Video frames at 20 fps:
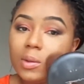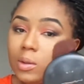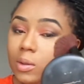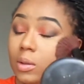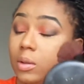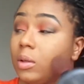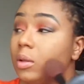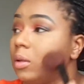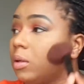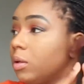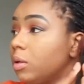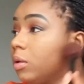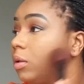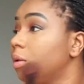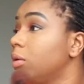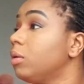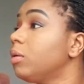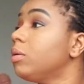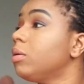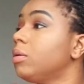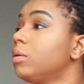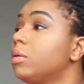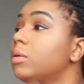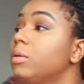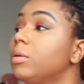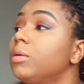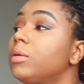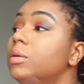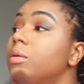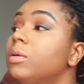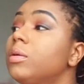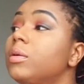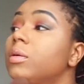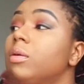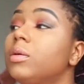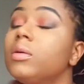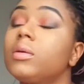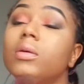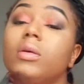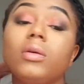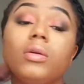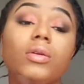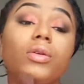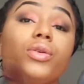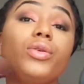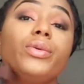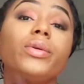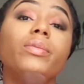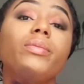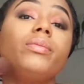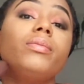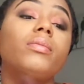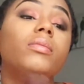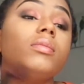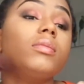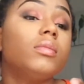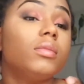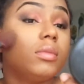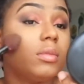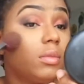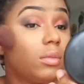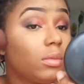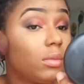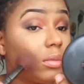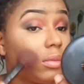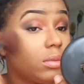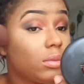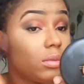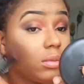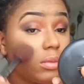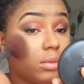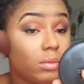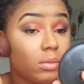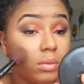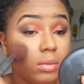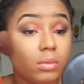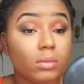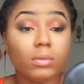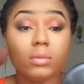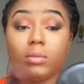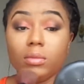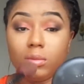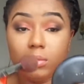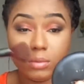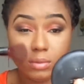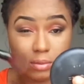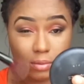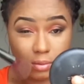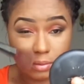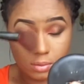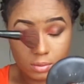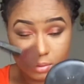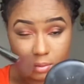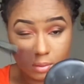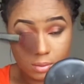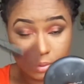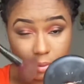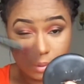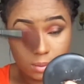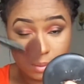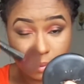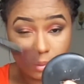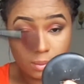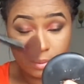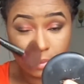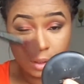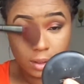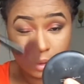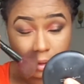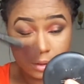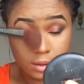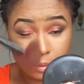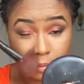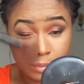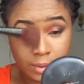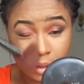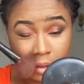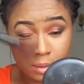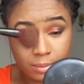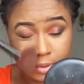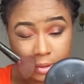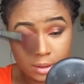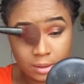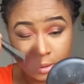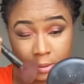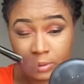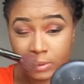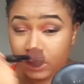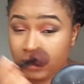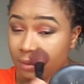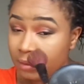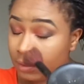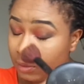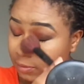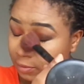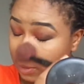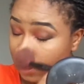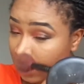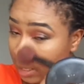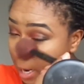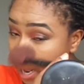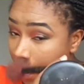highlight or set your foundation. So keep the dark